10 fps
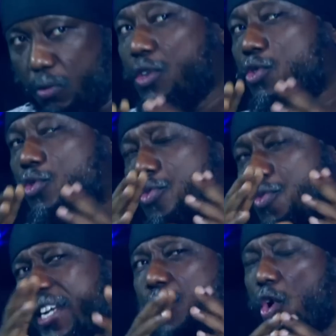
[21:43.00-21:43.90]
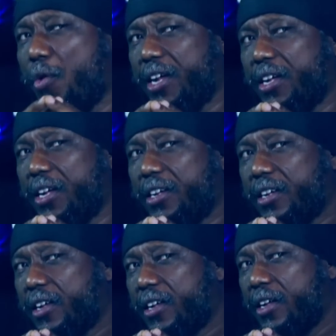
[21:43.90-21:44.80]
When you read his story,
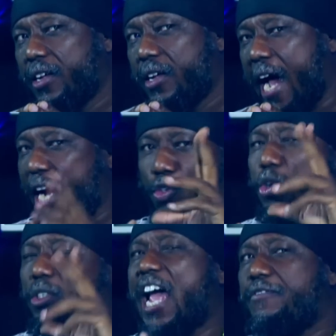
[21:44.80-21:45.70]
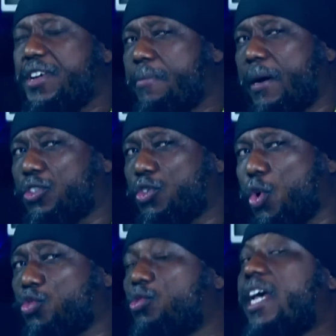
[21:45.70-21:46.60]
I don't envy him at
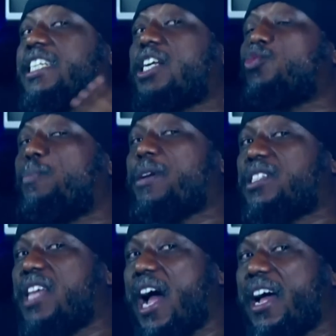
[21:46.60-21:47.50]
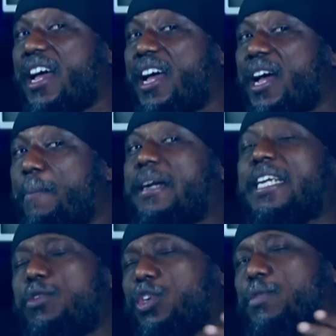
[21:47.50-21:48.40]
all. Today he's a superstar.
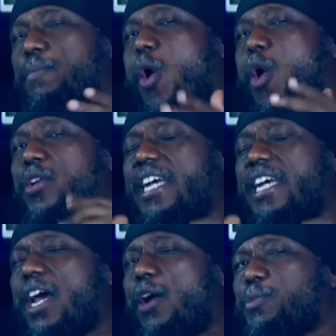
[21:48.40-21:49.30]
But he was born in a